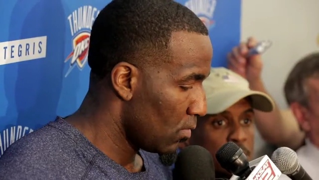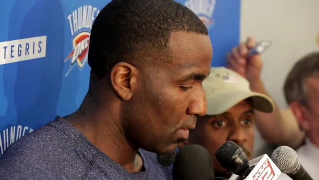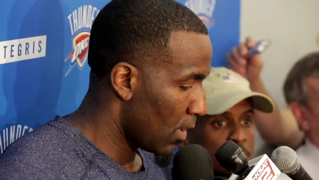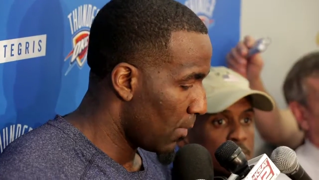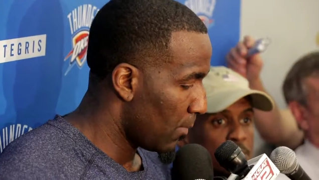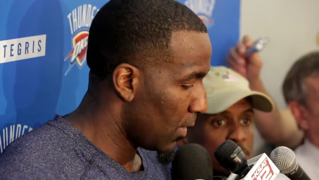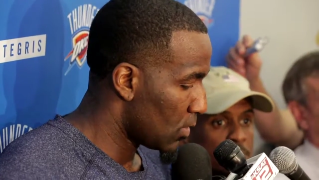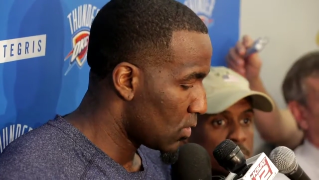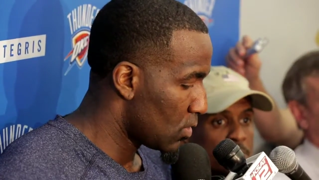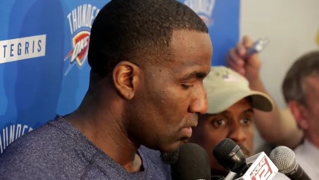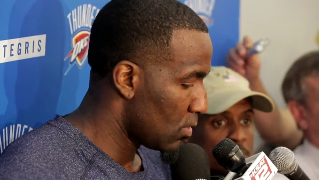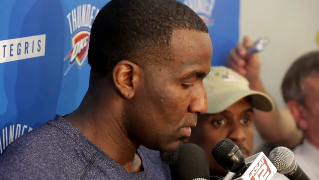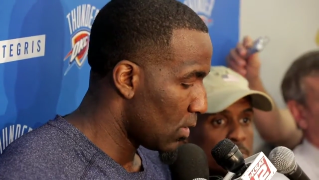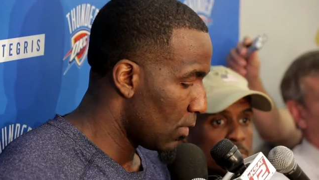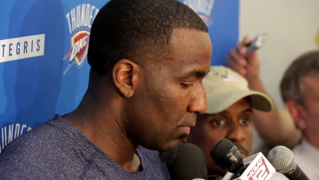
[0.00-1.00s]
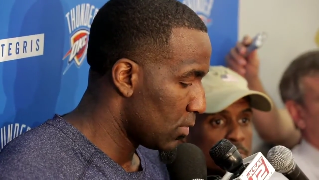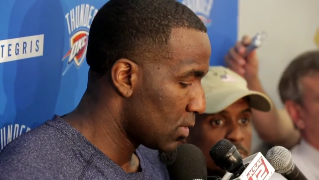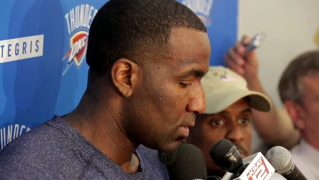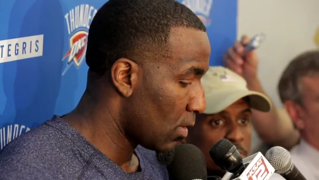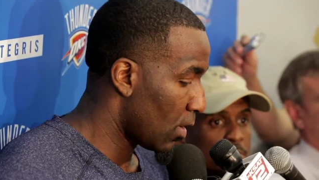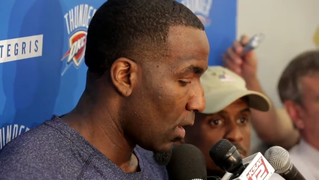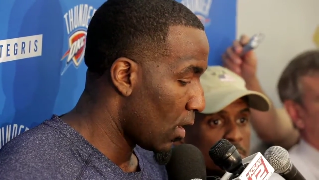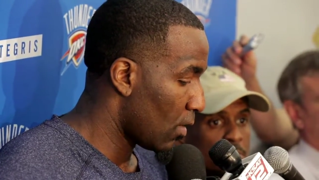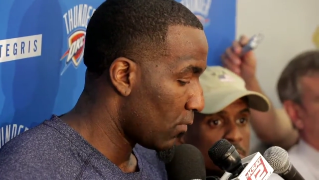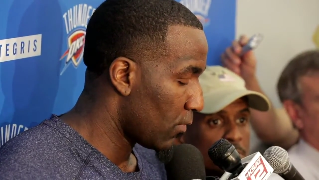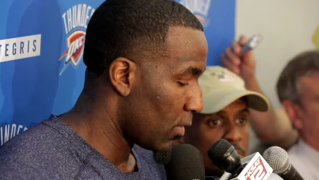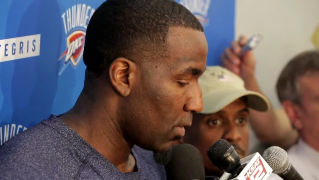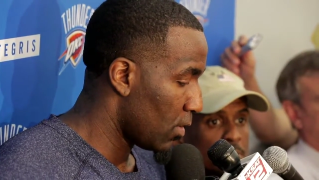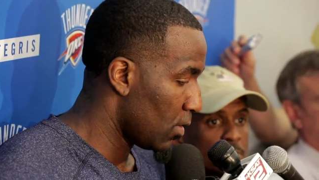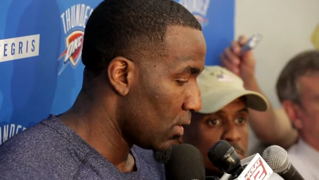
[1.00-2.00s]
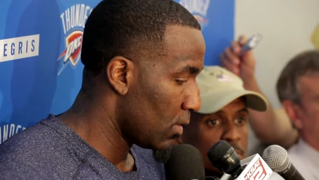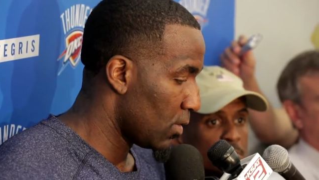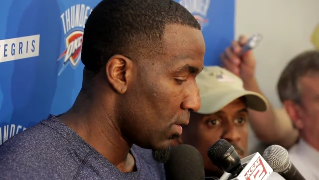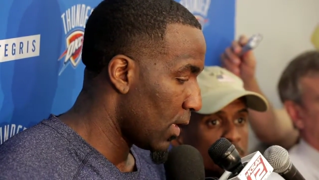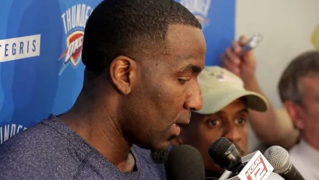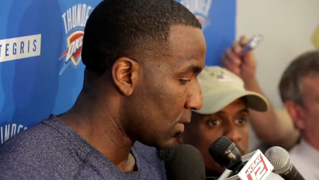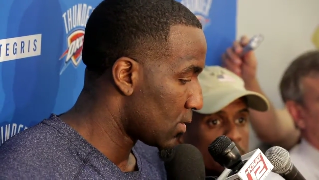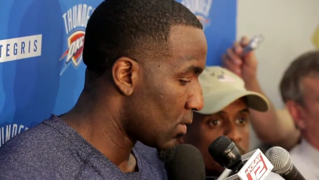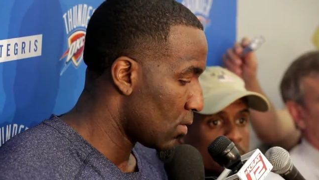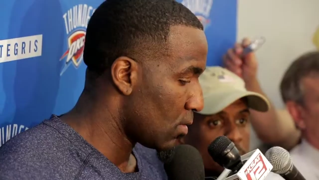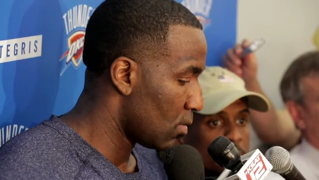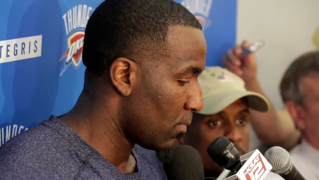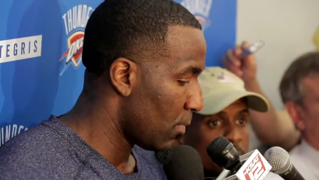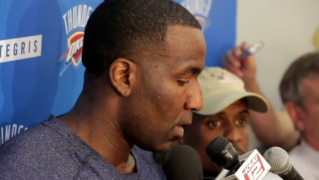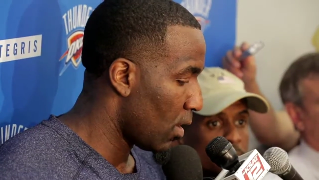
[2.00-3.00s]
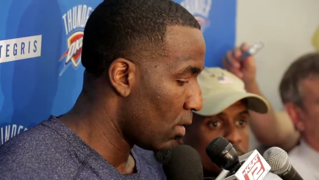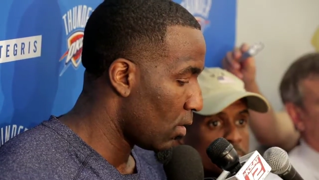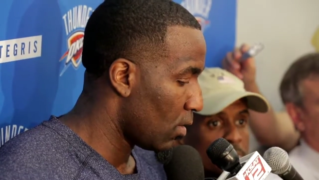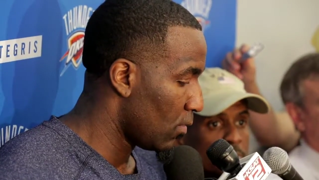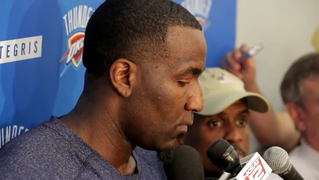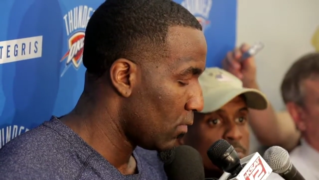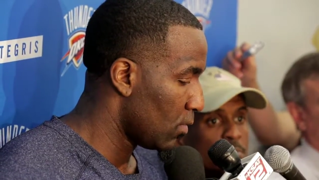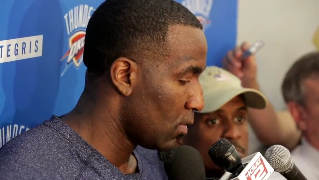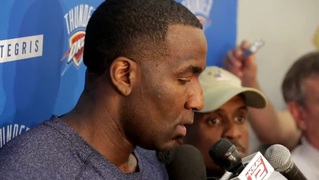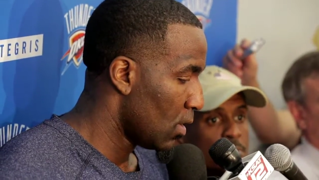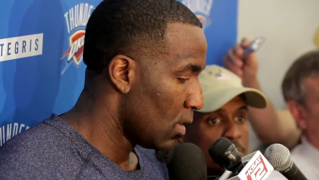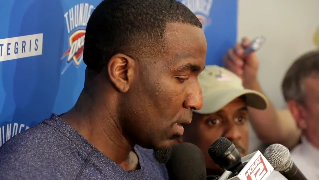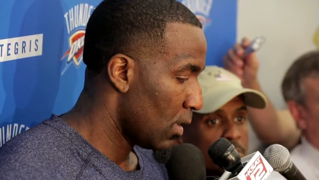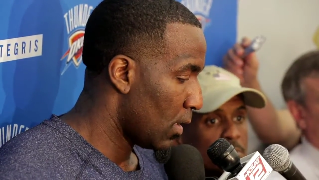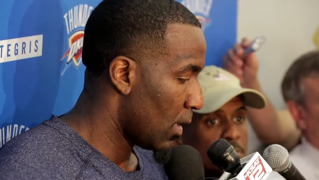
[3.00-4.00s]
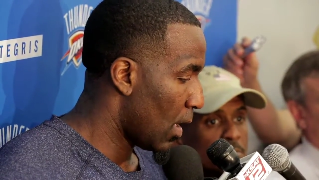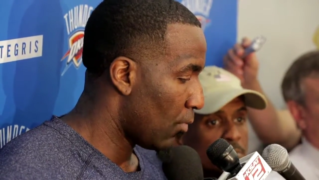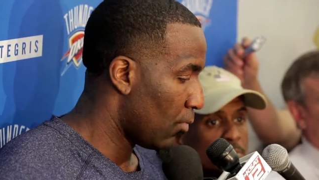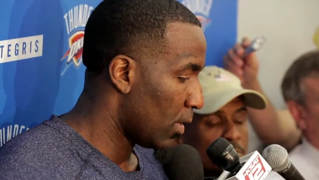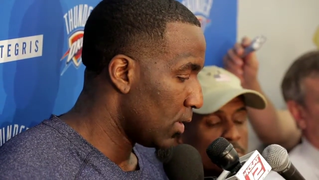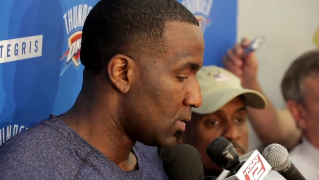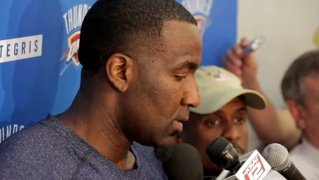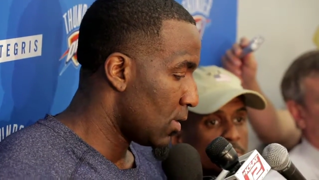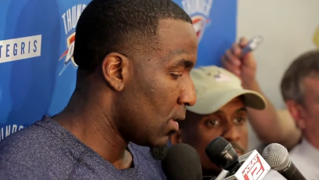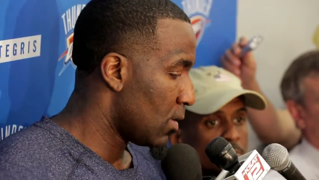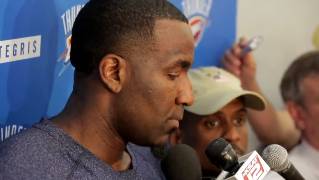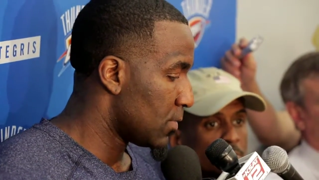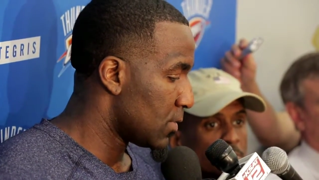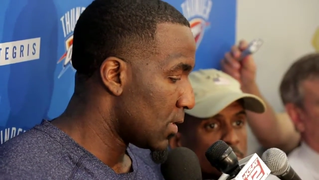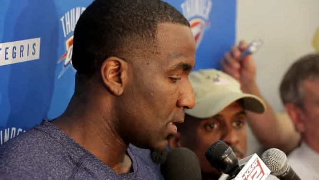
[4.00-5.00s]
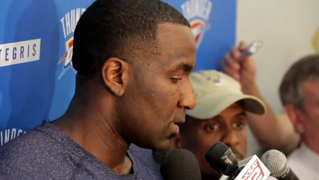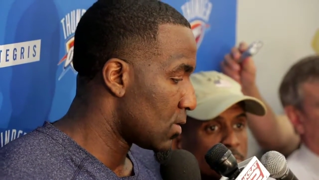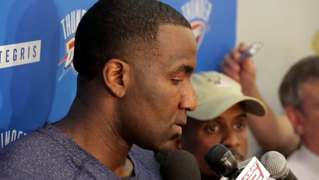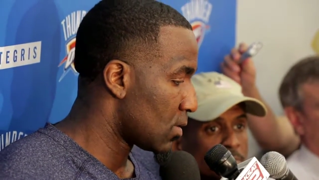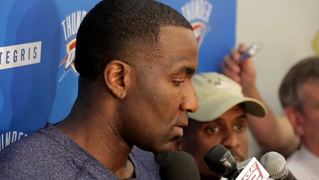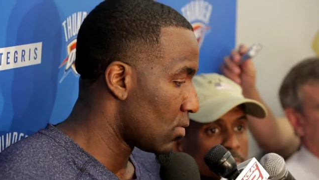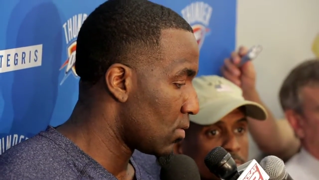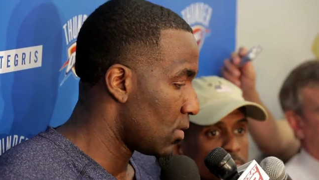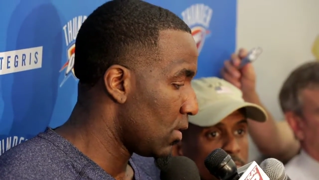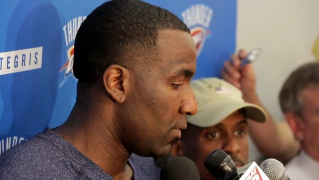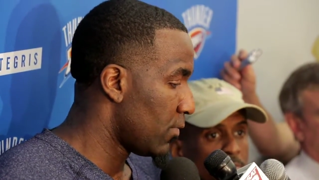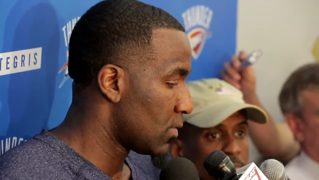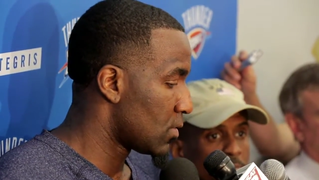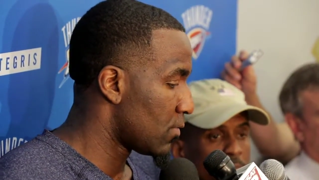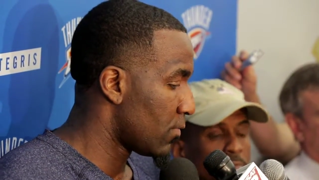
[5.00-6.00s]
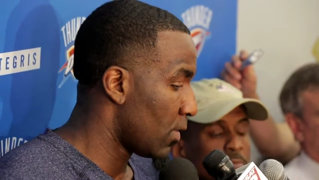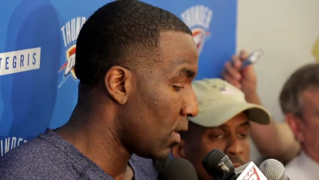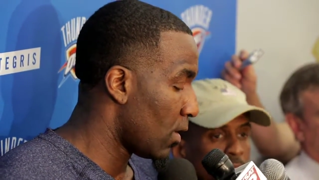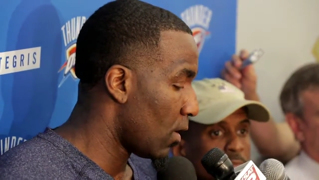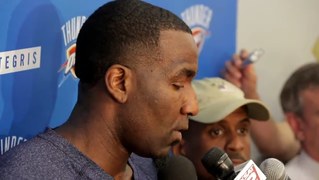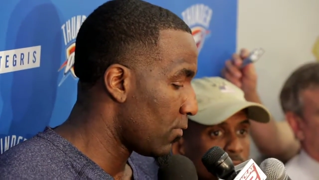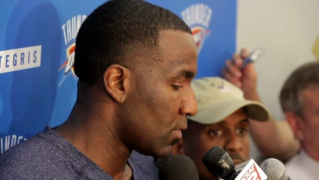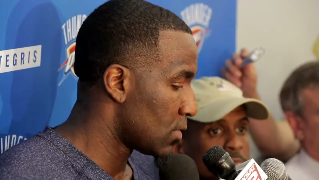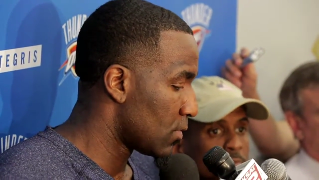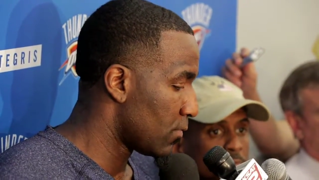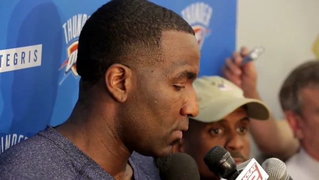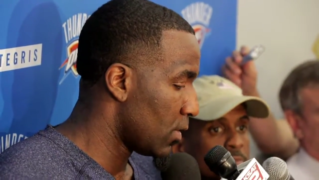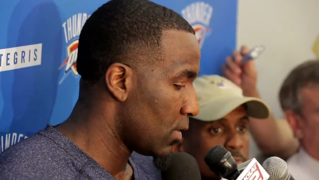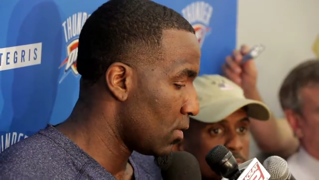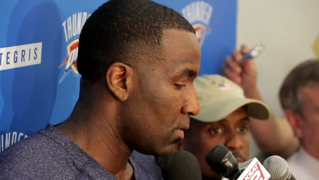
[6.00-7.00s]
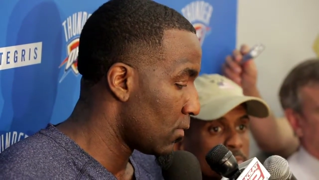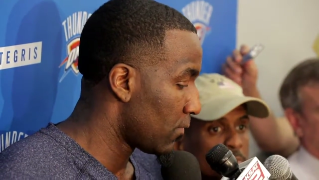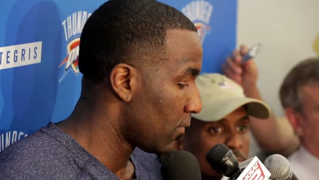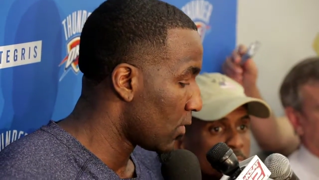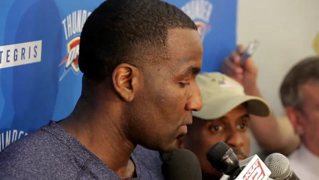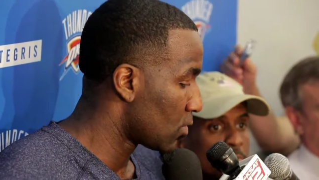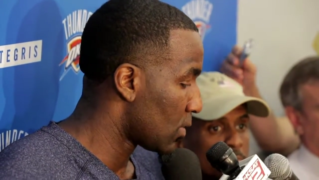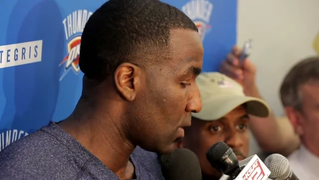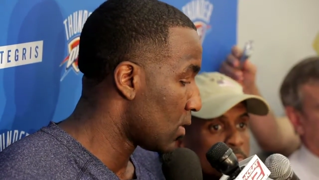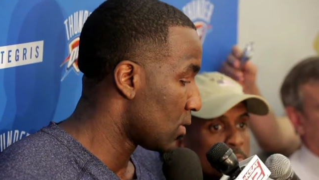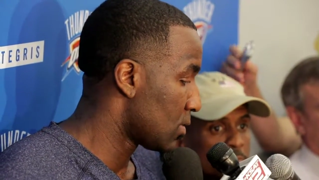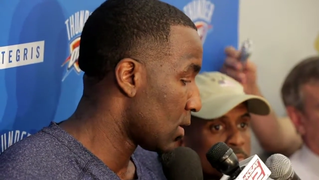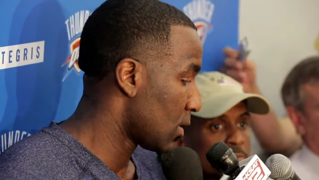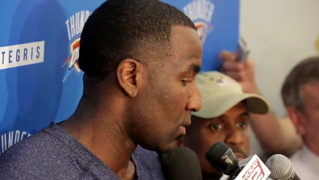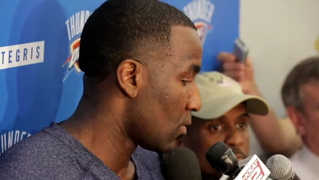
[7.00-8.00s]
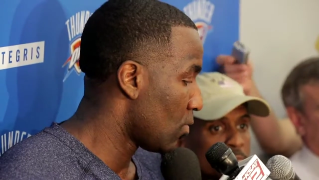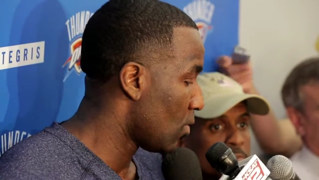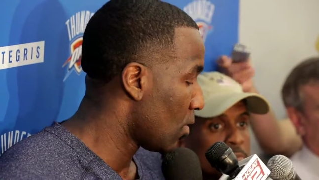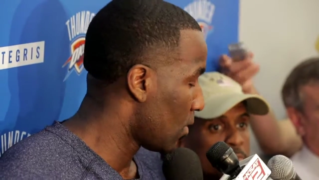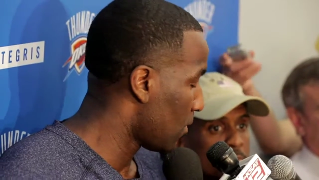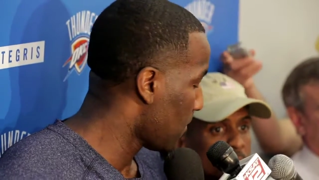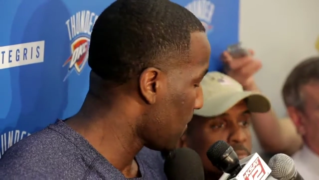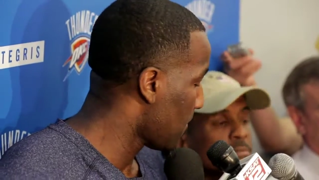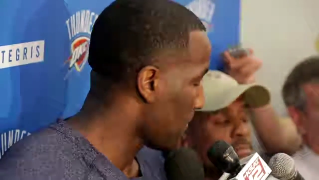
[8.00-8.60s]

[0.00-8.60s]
Speaker 1: We got to make sure that we start off early, not turning the ball over, and not wasting any possessions on the defensive and offensive end in the first and second quarter.